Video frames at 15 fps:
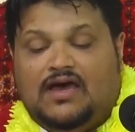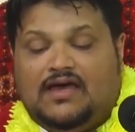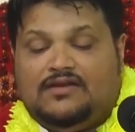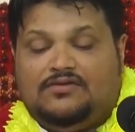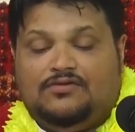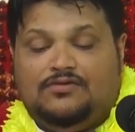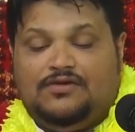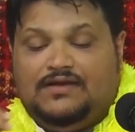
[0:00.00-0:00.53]

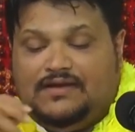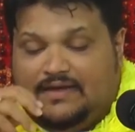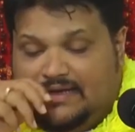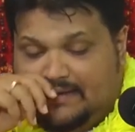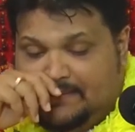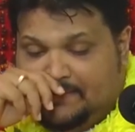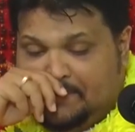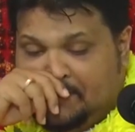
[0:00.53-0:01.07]
and going
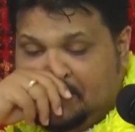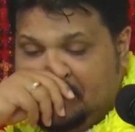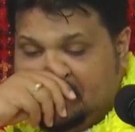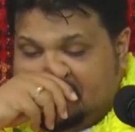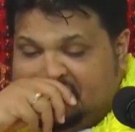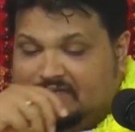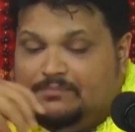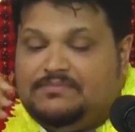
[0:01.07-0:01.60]
into
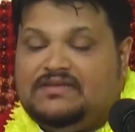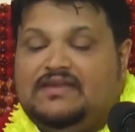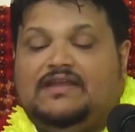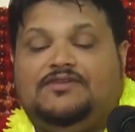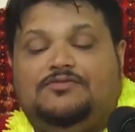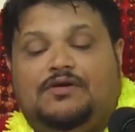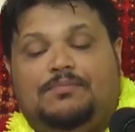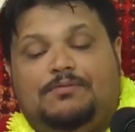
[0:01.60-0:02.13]
something
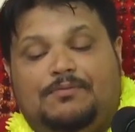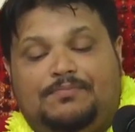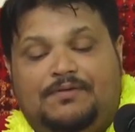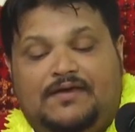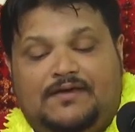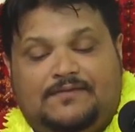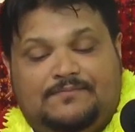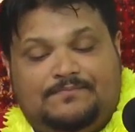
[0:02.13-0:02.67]
that you are
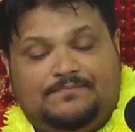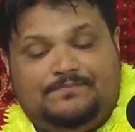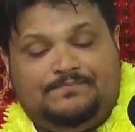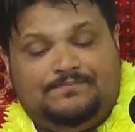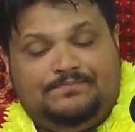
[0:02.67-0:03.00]
preparing.